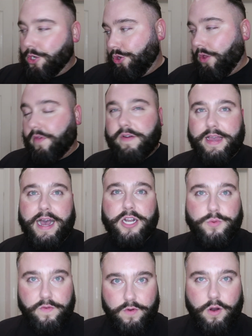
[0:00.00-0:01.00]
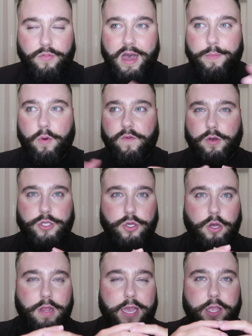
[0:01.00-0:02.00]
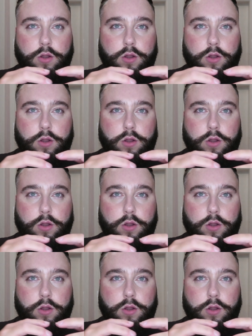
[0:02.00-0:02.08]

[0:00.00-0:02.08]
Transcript: Not the focaccia, we've got that. But we've also got like,